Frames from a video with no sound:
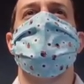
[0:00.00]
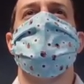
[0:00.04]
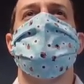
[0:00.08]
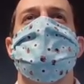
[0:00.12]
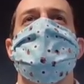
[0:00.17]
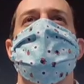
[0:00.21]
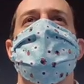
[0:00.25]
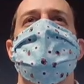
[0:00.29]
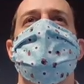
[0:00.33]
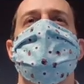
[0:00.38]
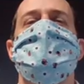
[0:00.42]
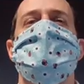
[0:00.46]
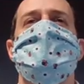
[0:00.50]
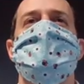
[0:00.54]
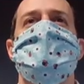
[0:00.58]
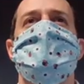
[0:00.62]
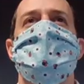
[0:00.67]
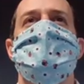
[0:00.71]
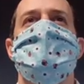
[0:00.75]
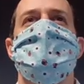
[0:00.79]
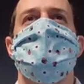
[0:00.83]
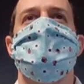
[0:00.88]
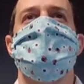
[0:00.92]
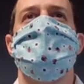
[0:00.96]
I mean, it doesn't
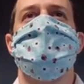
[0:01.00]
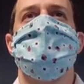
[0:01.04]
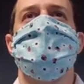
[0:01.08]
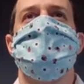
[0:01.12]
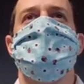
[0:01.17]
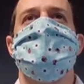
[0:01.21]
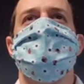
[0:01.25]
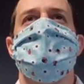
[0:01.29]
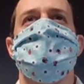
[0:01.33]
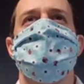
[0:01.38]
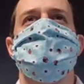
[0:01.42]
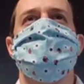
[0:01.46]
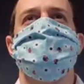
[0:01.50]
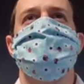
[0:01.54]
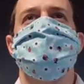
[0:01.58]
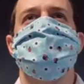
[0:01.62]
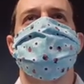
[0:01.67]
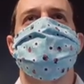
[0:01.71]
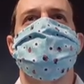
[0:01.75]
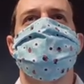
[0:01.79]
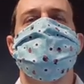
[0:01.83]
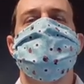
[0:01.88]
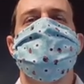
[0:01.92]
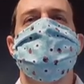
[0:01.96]
work out on
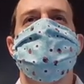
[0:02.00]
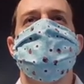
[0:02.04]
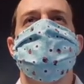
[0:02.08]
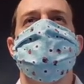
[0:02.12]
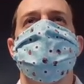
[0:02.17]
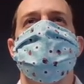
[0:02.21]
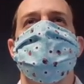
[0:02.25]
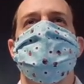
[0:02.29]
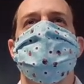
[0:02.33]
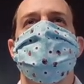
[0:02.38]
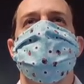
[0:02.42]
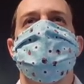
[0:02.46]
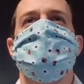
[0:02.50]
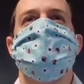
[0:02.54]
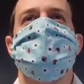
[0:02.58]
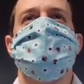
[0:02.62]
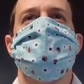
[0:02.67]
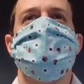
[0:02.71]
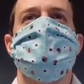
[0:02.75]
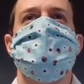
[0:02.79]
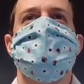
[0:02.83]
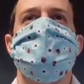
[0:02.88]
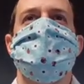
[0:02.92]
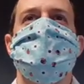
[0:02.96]
libertarian terms for
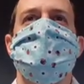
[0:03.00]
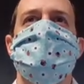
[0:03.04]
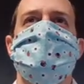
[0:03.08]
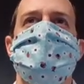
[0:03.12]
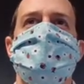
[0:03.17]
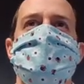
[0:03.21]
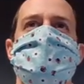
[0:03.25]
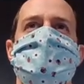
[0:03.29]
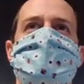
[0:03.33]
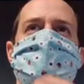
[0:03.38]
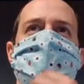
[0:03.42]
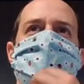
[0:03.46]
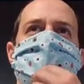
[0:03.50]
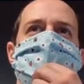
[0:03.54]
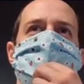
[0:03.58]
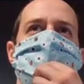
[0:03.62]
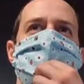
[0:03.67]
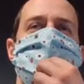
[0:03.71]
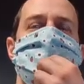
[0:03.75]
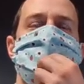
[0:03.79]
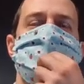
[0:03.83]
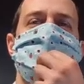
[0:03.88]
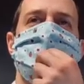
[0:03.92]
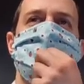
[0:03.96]
sure. So
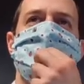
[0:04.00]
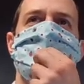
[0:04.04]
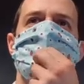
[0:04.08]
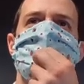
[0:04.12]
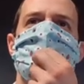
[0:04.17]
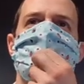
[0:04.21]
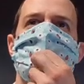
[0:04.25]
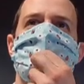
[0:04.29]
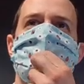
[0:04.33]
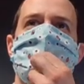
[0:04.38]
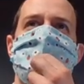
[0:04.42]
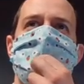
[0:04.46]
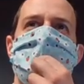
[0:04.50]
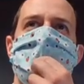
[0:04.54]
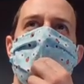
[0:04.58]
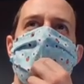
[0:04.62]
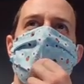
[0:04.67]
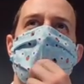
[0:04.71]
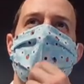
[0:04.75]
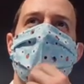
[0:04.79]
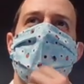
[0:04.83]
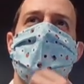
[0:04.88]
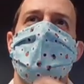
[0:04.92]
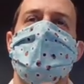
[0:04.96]

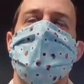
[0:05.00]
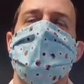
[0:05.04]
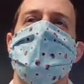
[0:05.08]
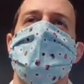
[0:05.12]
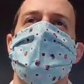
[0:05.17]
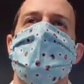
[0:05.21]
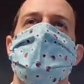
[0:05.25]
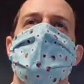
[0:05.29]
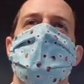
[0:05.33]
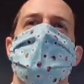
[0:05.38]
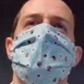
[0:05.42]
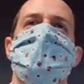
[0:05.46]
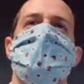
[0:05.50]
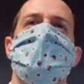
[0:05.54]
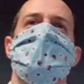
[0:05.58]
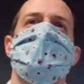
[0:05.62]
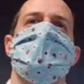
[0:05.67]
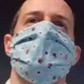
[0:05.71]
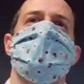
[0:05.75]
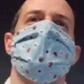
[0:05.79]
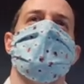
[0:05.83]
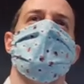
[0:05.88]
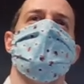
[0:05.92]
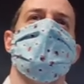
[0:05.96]
if you're a
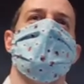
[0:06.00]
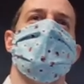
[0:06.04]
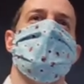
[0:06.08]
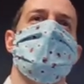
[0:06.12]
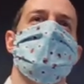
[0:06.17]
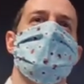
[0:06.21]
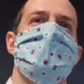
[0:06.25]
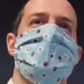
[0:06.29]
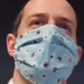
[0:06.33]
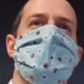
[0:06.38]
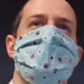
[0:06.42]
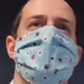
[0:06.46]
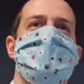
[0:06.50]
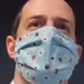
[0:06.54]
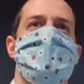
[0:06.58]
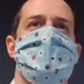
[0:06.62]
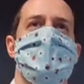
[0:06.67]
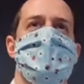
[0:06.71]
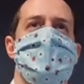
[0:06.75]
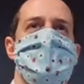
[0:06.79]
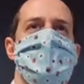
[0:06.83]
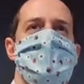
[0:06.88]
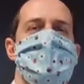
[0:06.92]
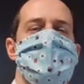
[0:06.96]
compatibilist, then I think
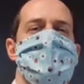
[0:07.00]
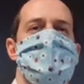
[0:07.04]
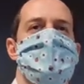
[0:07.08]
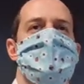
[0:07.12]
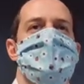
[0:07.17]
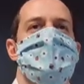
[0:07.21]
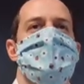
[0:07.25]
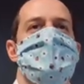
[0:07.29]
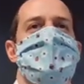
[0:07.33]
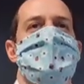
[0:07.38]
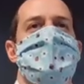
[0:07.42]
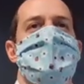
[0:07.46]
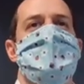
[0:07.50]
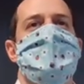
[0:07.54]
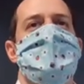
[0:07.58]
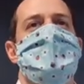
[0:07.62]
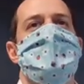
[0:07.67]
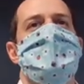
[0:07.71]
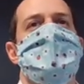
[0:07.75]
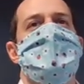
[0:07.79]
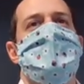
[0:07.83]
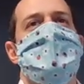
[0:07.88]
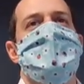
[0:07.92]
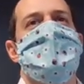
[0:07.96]
it would make more
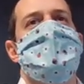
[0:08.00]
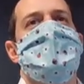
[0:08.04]
sense.